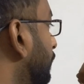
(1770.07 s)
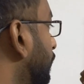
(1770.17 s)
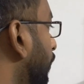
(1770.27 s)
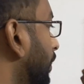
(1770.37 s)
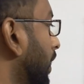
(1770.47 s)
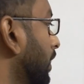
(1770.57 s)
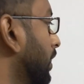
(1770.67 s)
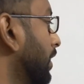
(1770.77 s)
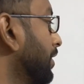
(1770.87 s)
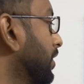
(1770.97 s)
of contact.
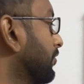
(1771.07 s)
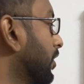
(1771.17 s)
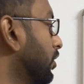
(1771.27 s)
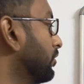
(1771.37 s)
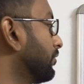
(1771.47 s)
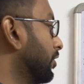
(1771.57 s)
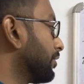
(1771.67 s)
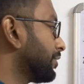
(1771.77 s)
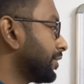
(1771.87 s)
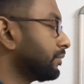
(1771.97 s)
That is the value of the
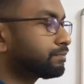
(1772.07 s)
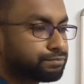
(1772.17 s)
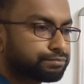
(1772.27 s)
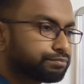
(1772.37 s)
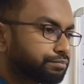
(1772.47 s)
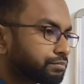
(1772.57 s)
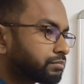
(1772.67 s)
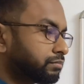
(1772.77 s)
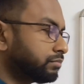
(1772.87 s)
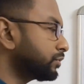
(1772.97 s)
velocity.
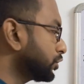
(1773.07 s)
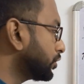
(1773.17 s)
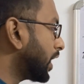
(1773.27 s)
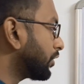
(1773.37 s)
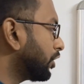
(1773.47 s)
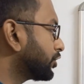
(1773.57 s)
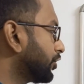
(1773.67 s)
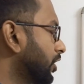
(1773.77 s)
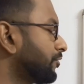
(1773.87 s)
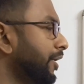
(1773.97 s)
So that way also
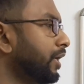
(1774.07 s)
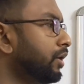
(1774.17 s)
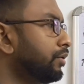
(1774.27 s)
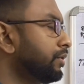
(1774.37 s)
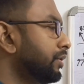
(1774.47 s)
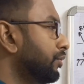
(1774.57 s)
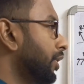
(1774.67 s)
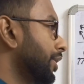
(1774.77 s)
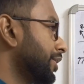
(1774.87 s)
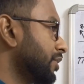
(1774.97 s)
you can find out
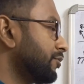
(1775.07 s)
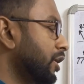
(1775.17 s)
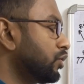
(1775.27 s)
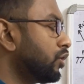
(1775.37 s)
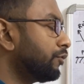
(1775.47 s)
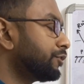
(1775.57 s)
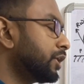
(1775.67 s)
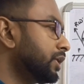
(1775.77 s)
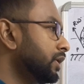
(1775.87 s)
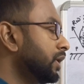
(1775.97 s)
what is the value of
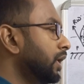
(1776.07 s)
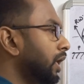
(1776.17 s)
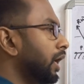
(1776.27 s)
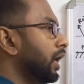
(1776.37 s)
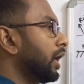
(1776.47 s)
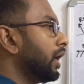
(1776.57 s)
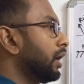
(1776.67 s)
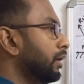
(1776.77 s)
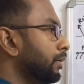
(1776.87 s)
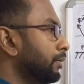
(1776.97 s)
the
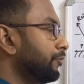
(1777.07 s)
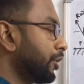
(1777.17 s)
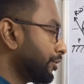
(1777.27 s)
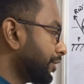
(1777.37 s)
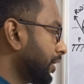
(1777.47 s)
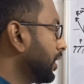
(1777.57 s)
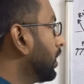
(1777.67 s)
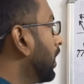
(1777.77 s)
velocity